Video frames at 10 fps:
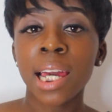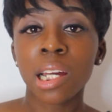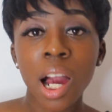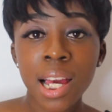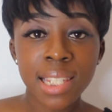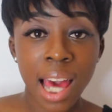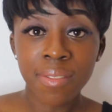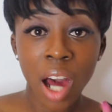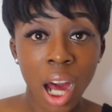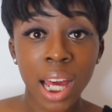guys
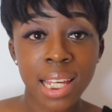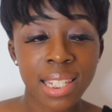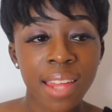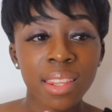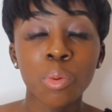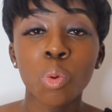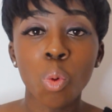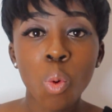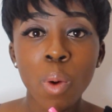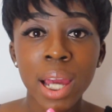have eyes and they will
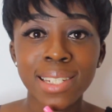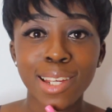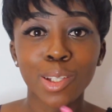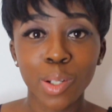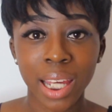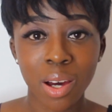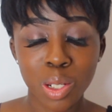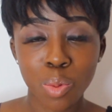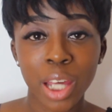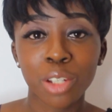always look elsewhere.